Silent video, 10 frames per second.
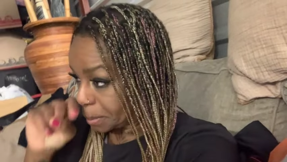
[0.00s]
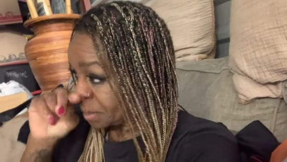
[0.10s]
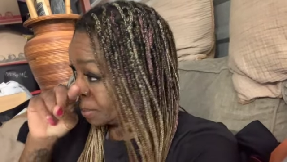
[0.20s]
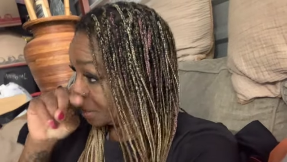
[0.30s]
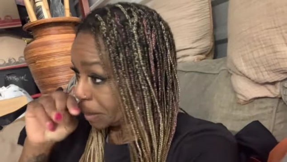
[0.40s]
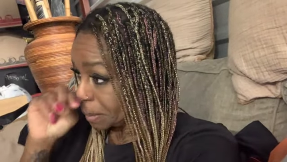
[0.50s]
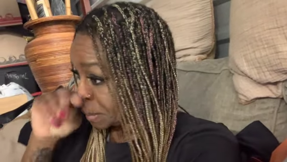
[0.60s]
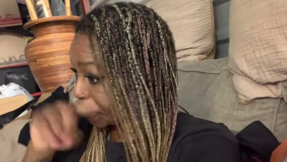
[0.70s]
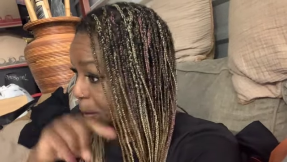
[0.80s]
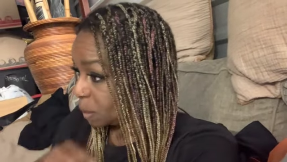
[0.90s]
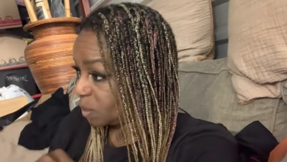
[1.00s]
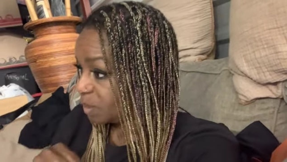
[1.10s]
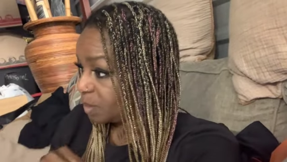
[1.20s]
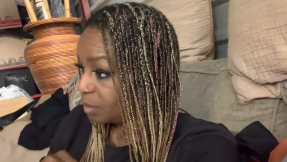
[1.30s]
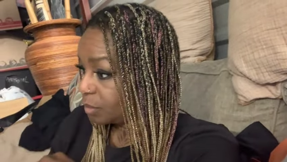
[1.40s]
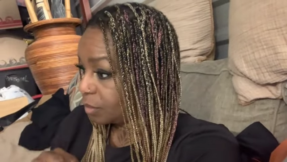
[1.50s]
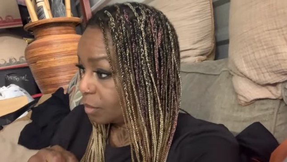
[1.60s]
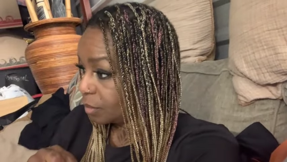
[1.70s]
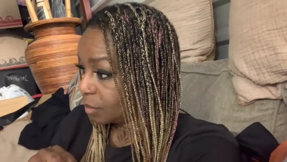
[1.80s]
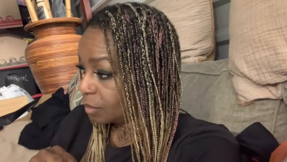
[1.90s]

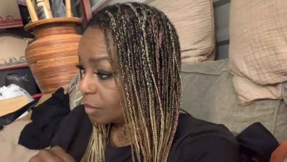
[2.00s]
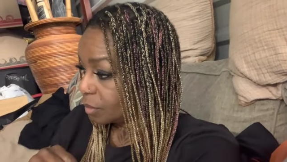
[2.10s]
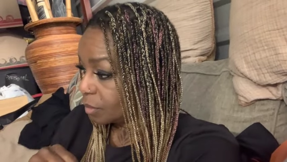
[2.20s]
[no speech]